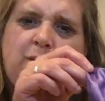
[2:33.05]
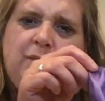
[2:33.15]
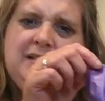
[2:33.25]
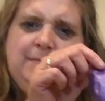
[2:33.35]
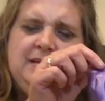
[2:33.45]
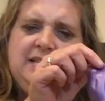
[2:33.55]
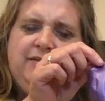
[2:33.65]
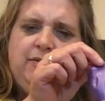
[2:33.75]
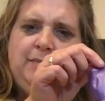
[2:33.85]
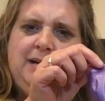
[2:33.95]
What's missing
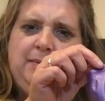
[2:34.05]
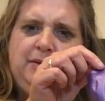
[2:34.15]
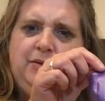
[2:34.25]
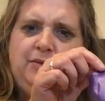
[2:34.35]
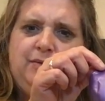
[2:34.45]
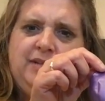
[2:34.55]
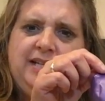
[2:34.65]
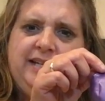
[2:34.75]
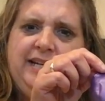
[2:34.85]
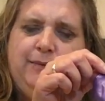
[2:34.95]
from my balloon?
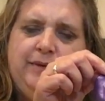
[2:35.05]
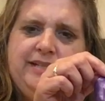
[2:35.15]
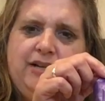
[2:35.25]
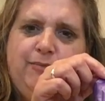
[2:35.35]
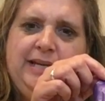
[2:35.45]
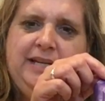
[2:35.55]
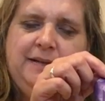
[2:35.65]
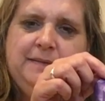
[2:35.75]
Can anyone tell me?